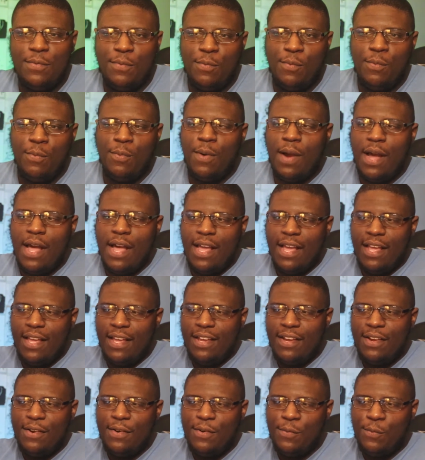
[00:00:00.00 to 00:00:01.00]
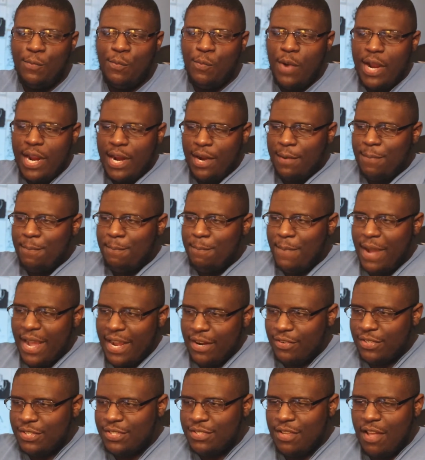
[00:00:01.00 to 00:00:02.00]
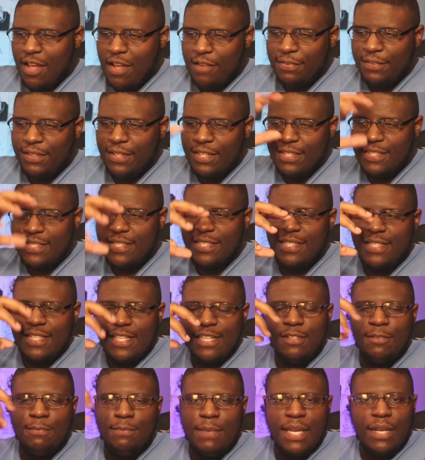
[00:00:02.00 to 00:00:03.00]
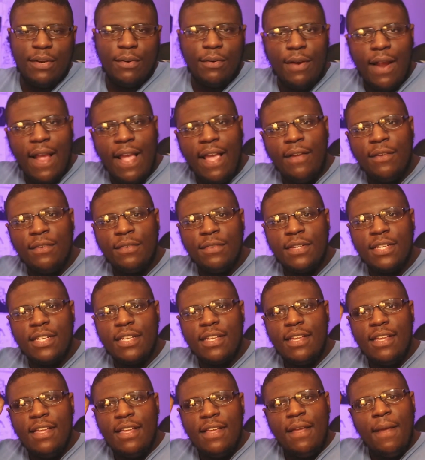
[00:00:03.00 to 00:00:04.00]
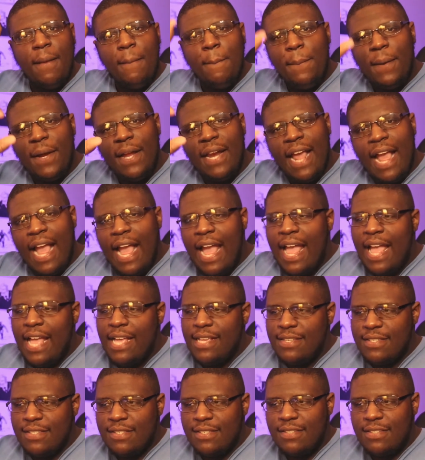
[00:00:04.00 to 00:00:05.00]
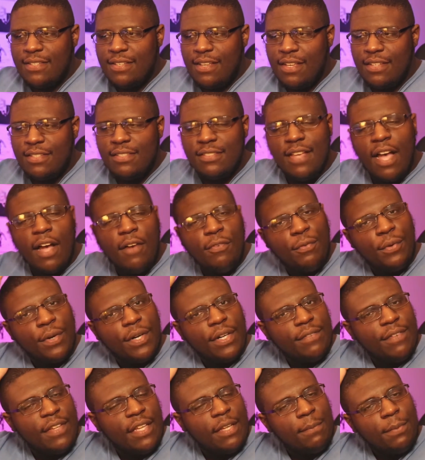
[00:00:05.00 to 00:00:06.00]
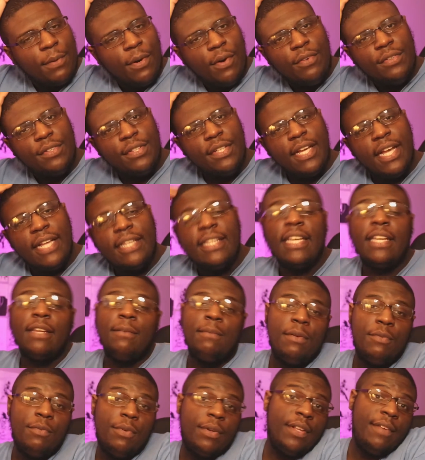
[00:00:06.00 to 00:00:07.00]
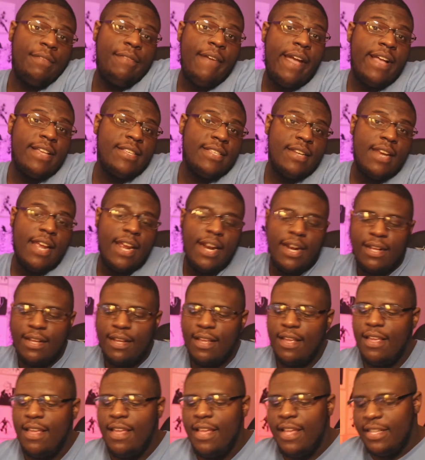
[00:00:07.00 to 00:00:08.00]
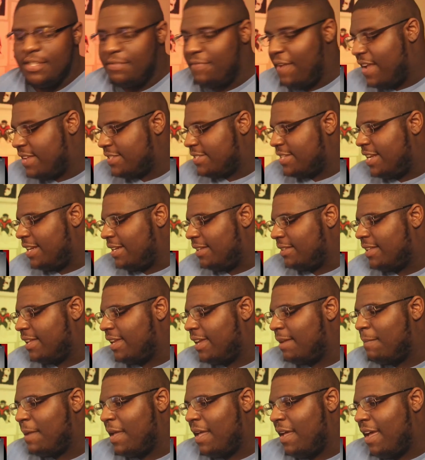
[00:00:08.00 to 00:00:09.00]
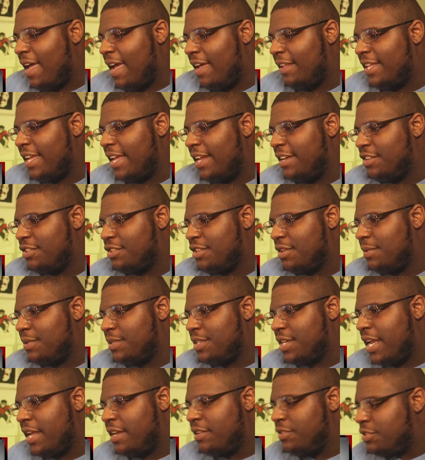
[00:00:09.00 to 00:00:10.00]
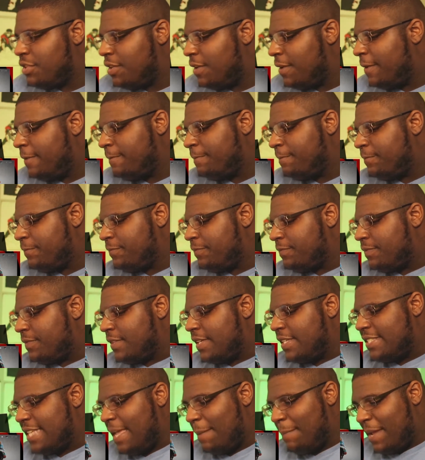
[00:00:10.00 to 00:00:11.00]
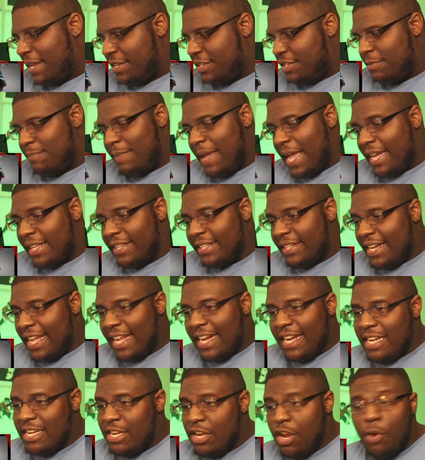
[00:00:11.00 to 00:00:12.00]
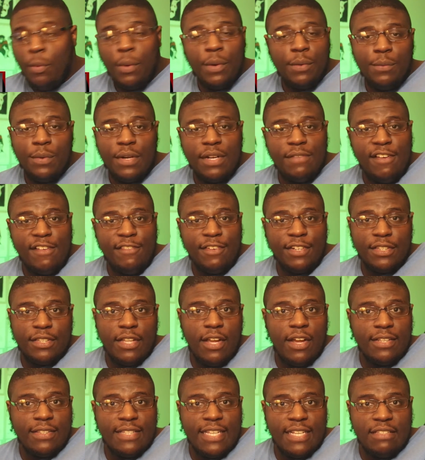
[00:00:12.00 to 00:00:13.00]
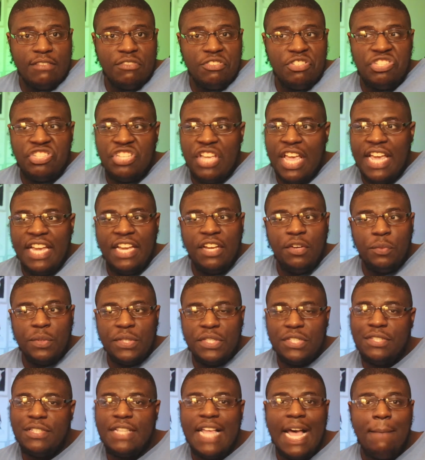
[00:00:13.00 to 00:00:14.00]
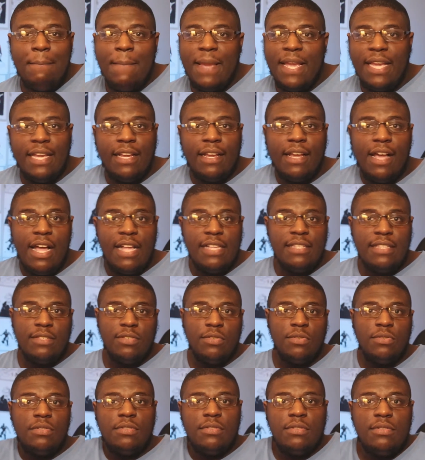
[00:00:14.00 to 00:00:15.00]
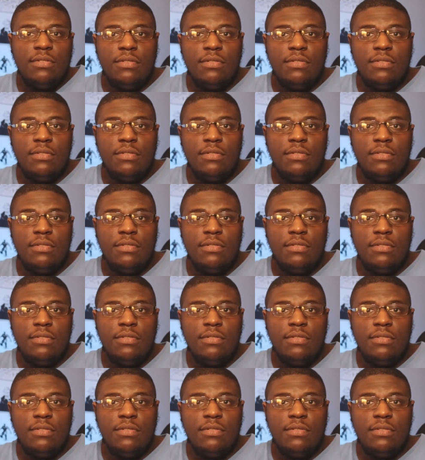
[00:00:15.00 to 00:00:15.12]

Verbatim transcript: what where Microsoft could still be around, but as a software developer only really fascinating. It's fascinating to think about how that industry would change. Because I bet you back in the day, no one would have ever thought that Sega would stop making consoles.